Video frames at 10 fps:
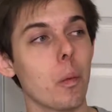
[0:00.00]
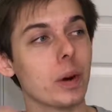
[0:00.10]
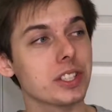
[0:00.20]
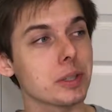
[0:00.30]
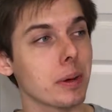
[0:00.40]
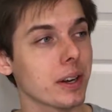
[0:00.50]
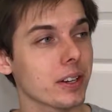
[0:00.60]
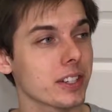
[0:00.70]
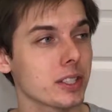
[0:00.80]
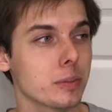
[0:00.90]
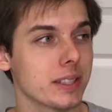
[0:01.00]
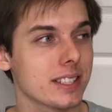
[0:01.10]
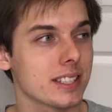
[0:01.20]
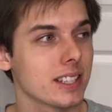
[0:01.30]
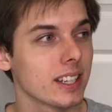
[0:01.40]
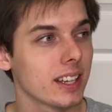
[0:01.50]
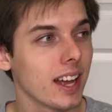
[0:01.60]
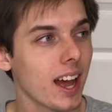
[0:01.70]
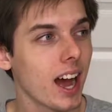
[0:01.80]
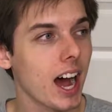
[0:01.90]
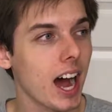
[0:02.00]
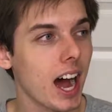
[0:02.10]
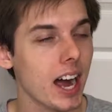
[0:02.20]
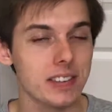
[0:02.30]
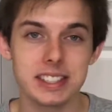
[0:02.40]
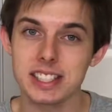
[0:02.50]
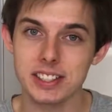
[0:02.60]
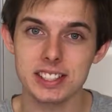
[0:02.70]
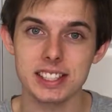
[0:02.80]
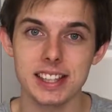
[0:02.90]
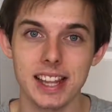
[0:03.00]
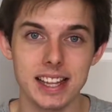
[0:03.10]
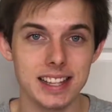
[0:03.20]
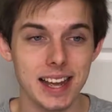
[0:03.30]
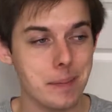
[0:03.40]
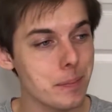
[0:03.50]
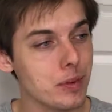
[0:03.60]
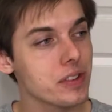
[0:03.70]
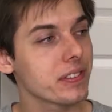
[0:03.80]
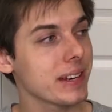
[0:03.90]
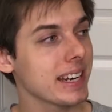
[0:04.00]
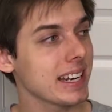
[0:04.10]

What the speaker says: Once Upon a Christmas. I mean, seriously, that movie